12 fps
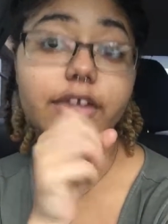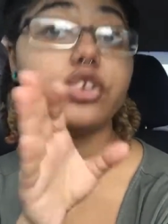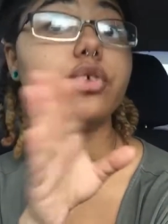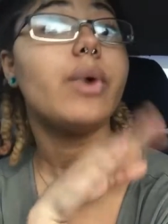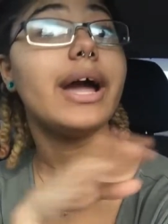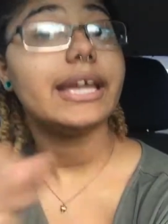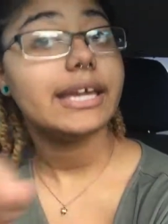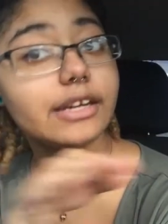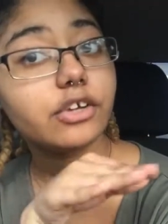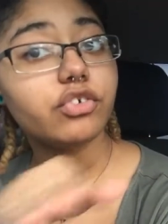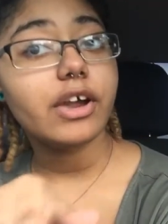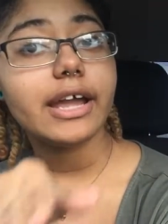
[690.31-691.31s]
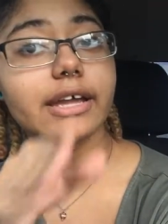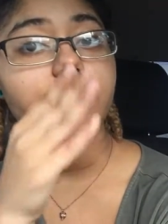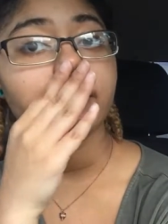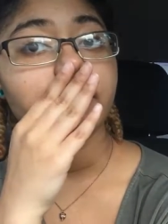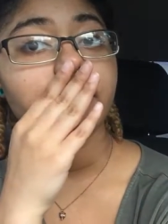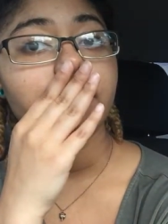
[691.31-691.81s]
Do I get a dragon?
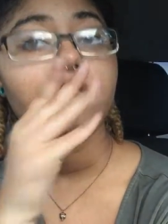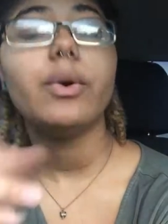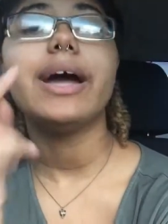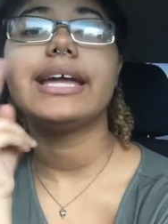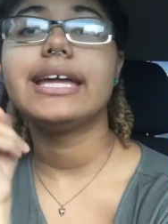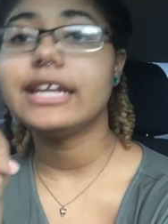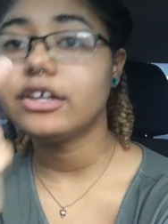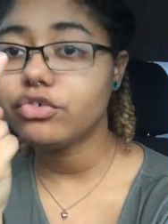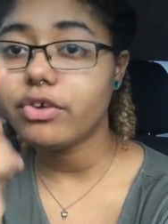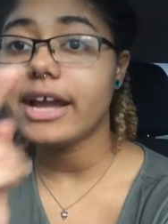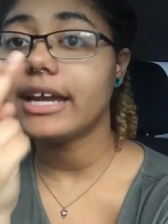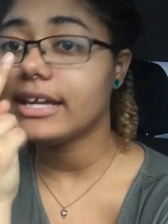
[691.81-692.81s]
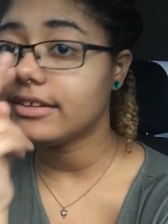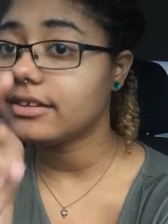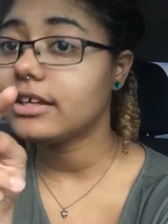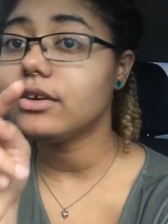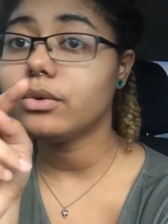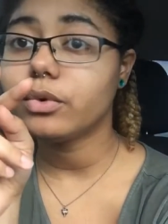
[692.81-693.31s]
Do I get a dragon as a
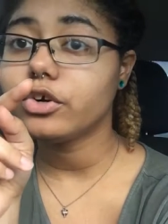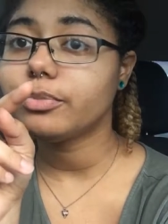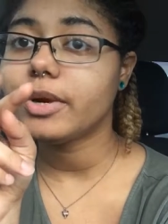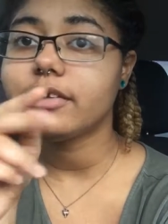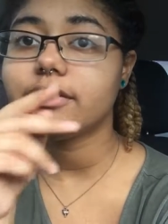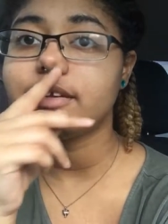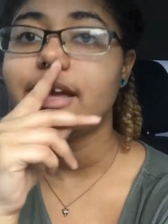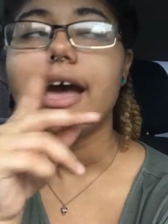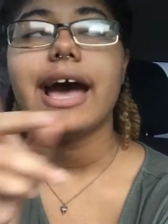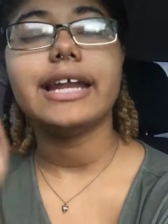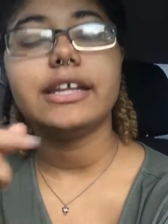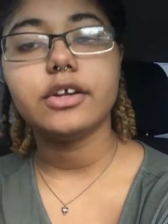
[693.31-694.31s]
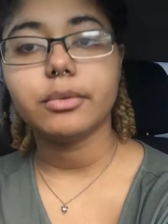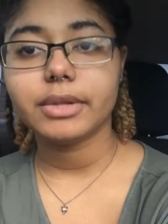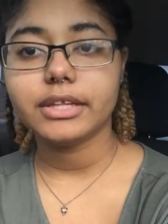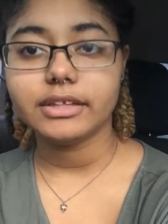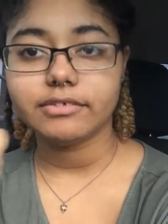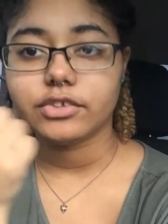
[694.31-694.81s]
Guild Wars person? I need to go play
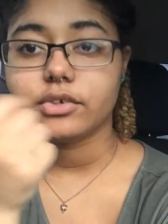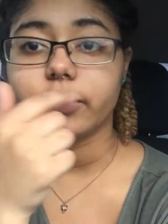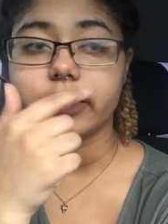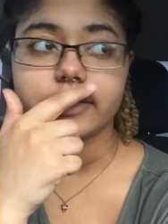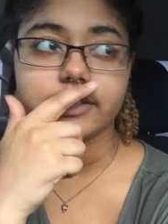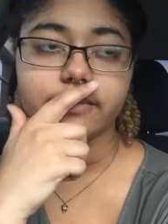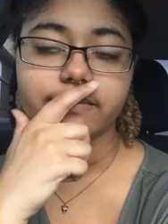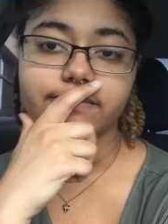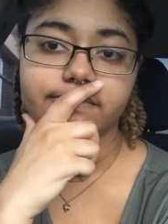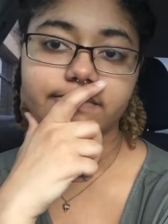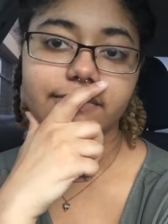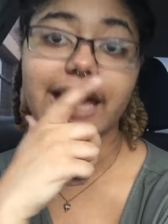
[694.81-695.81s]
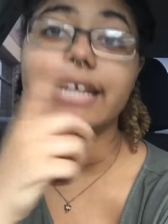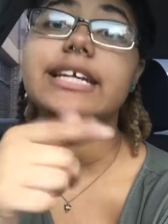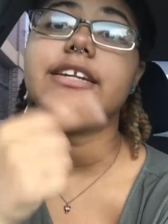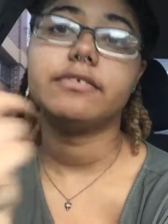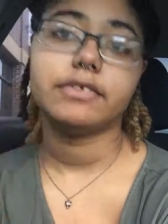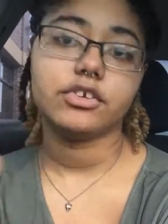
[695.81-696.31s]
Living Story 2. I need to
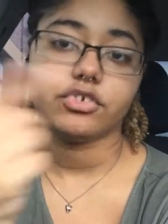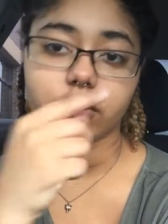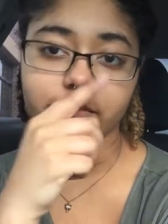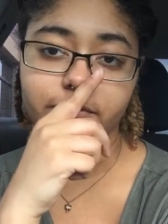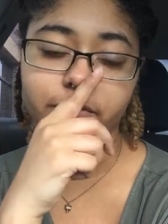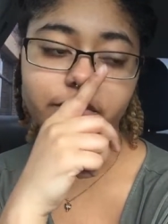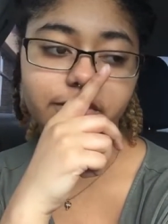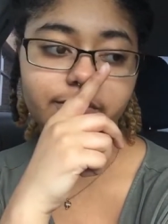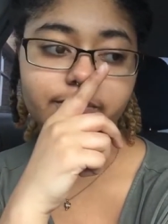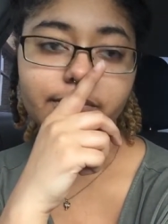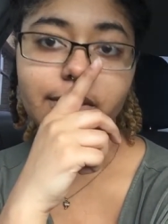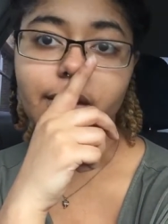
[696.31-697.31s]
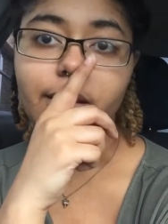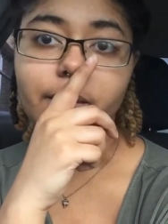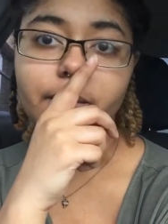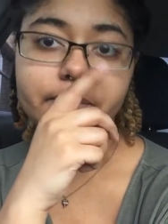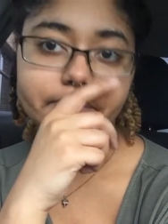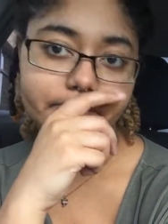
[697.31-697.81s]
finish Heart of Thorns.
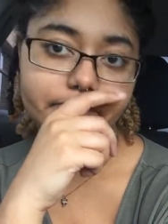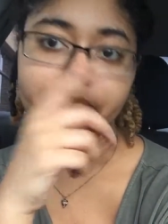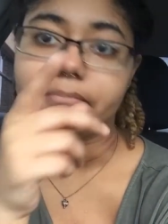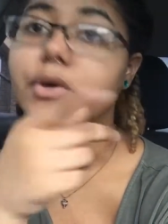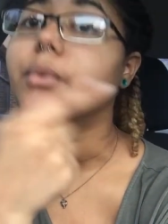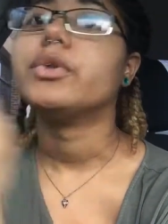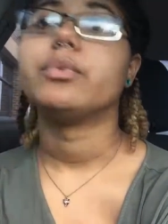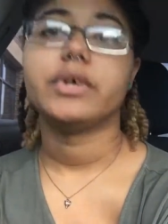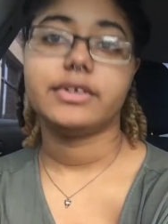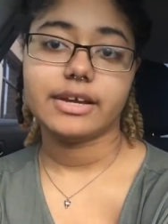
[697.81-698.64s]
But with what time?